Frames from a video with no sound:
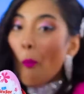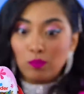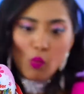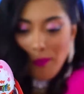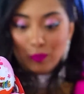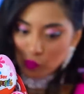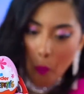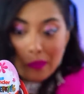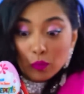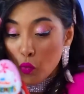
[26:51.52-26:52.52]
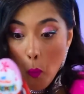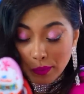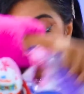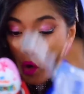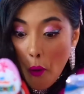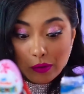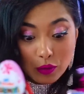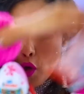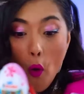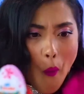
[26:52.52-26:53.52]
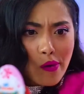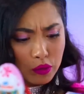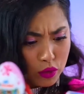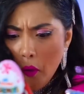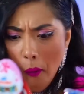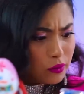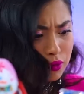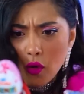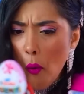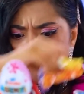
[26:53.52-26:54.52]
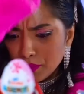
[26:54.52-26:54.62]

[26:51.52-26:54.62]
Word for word: Amina clears through her tower and does not share.